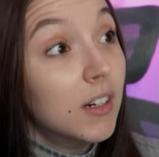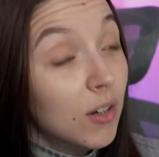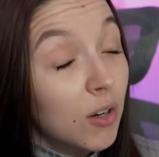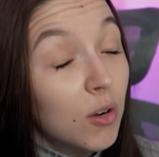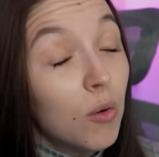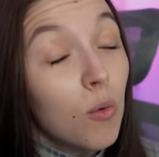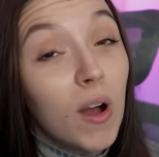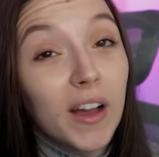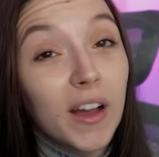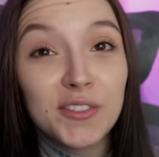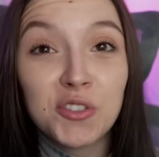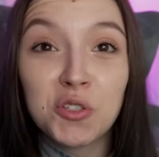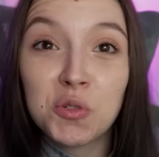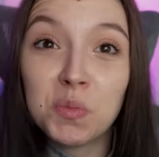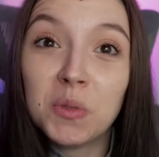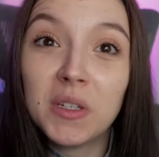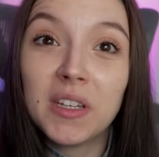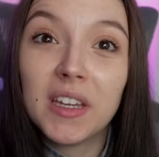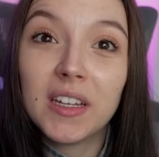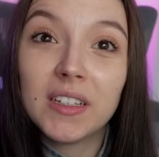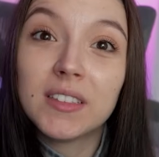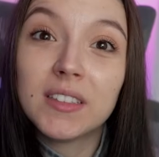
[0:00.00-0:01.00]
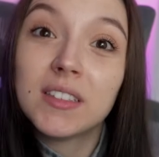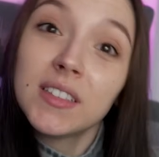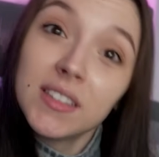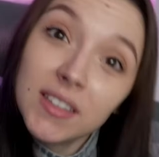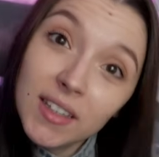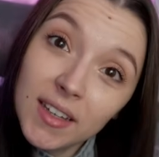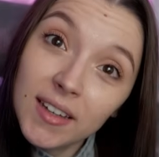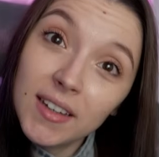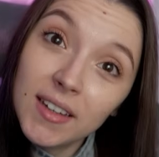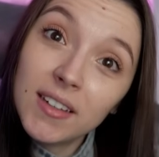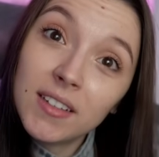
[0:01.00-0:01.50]
watch me get
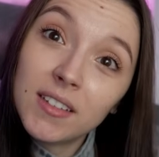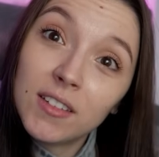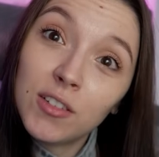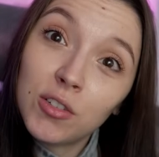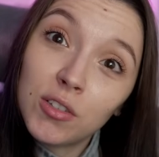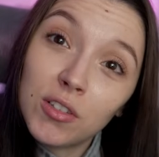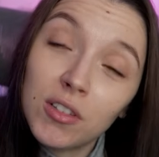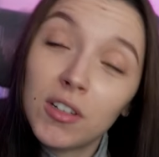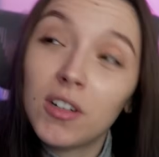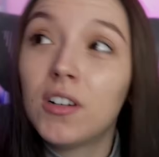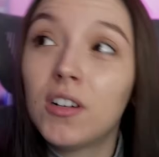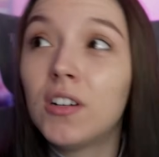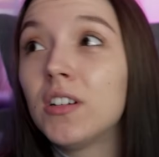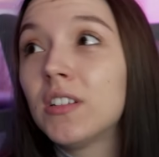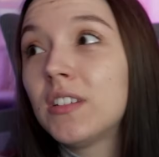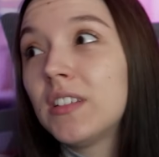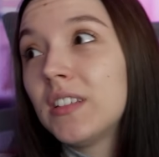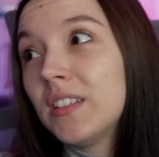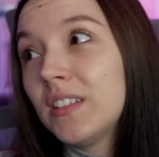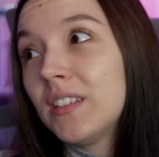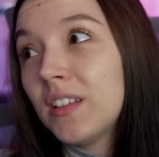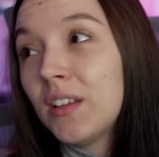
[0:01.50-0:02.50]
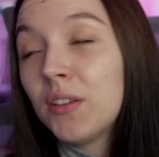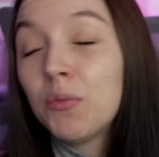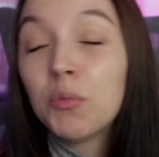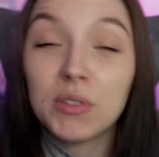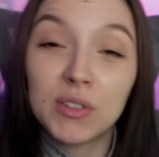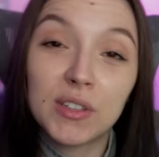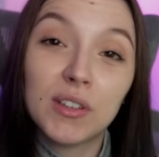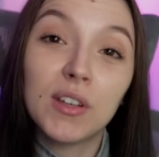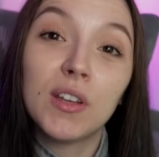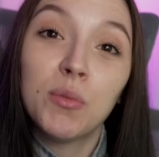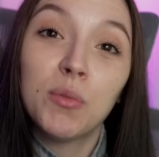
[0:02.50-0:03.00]
scared or not, and it
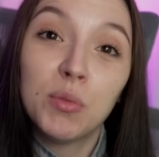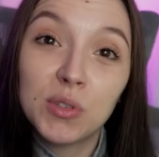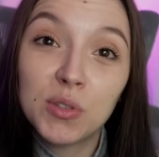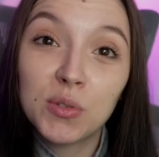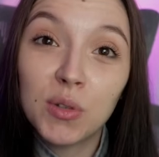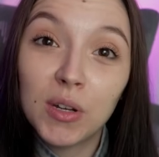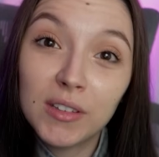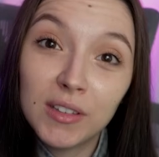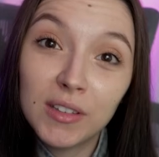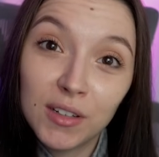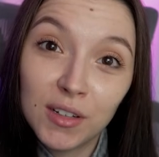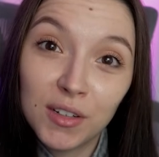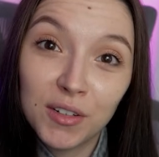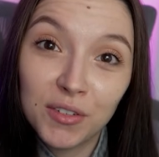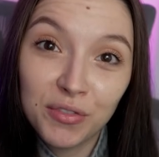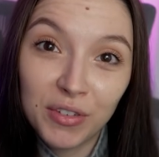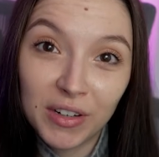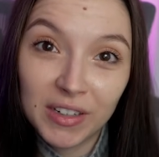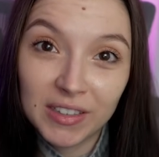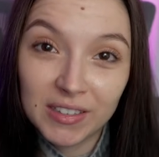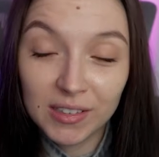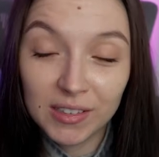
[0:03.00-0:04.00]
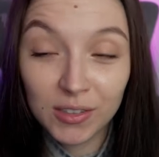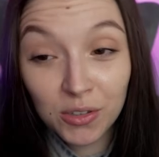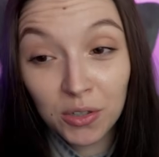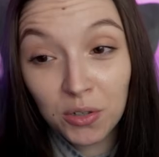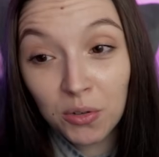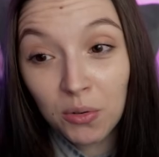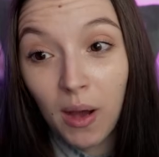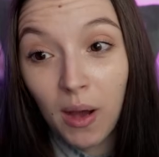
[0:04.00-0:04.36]
was it was quite a lot of fun. So